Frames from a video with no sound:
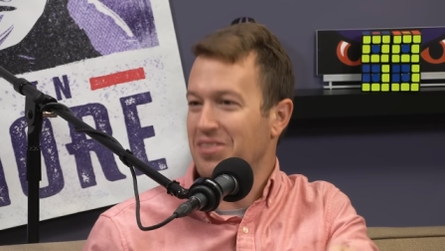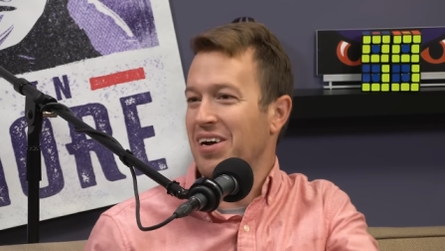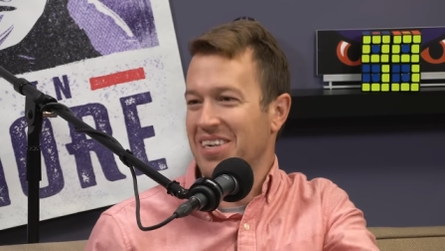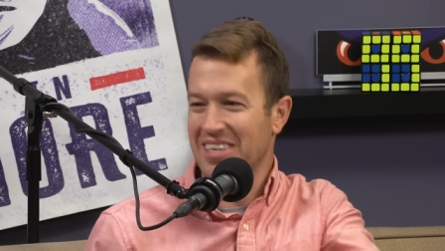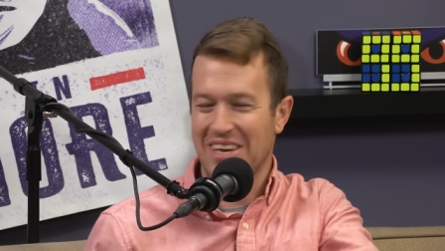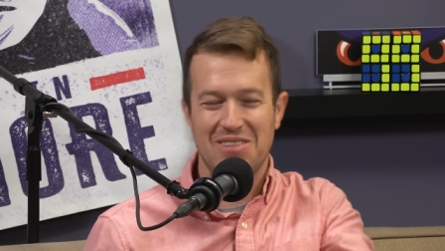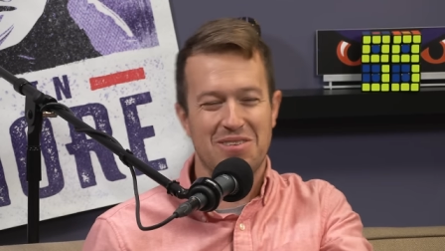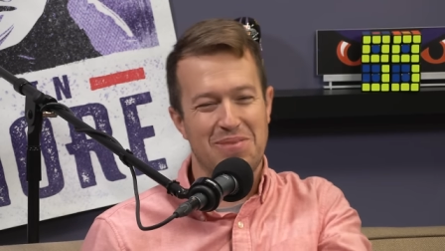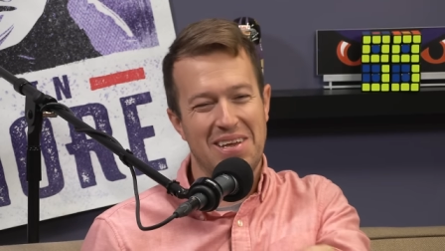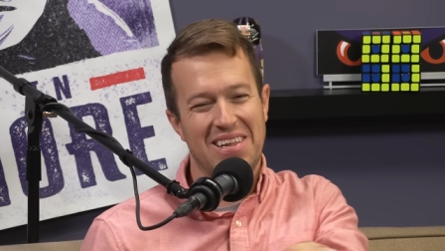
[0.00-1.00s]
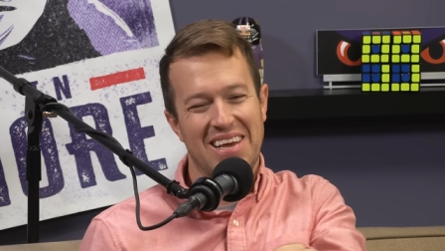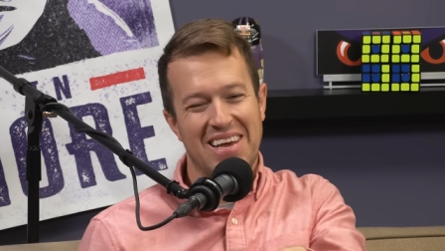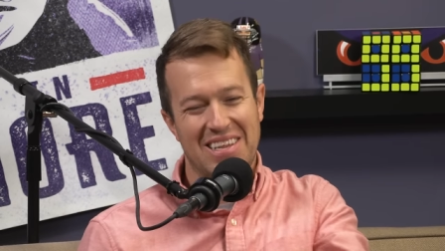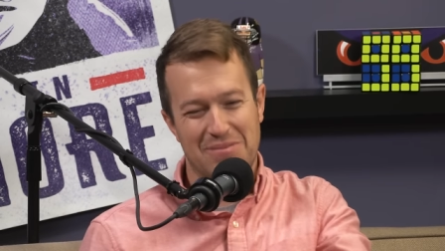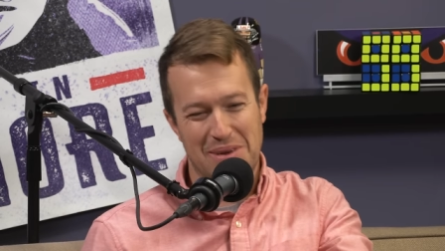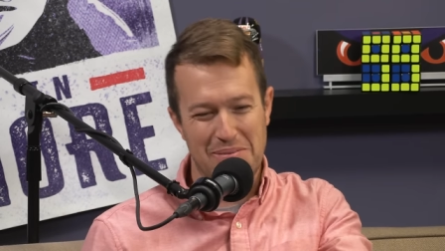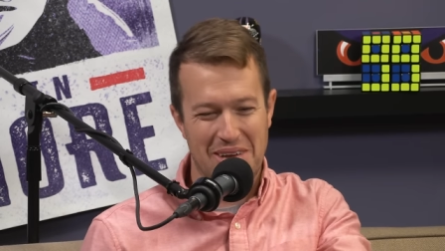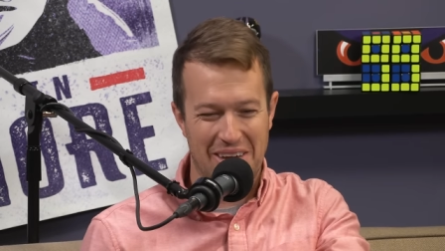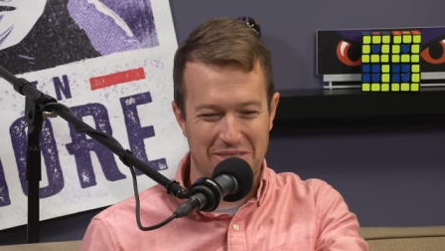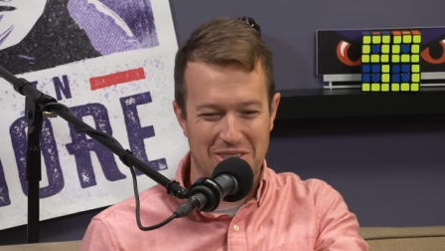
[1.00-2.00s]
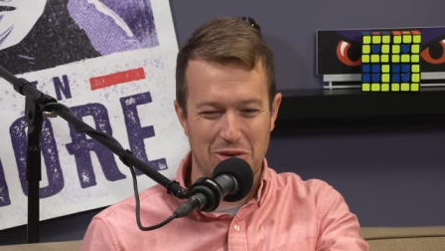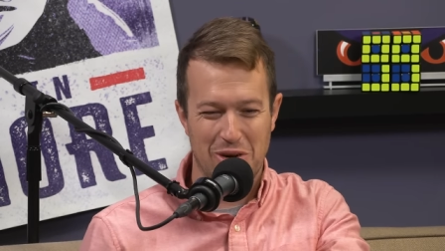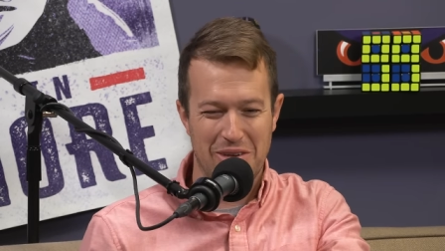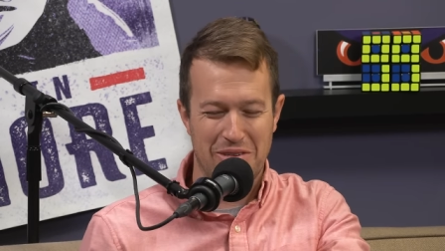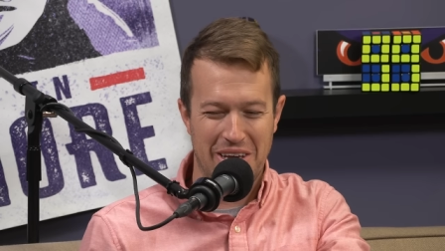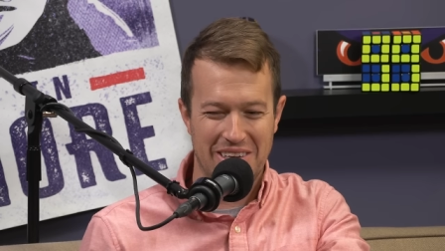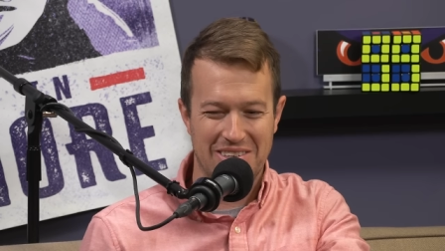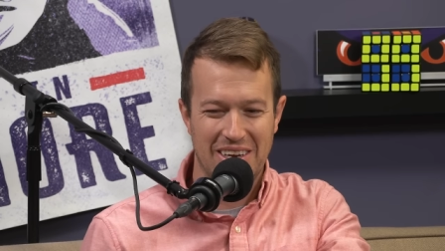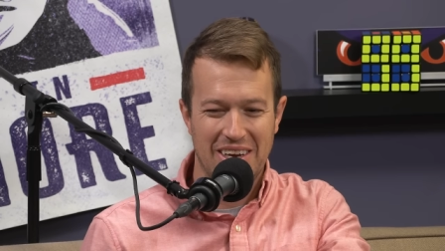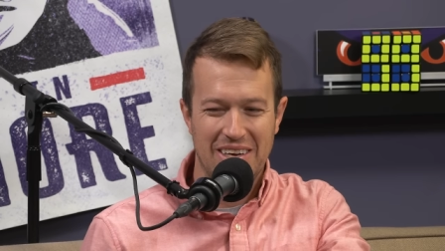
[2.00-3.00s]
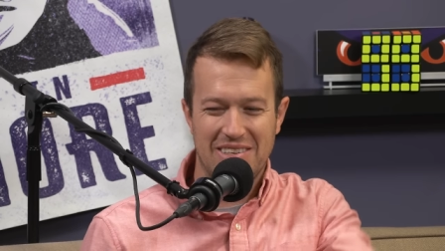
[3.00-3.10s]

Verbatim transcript: has yeah, done. Yeah. You know, it's made it's been a kind of a story of his.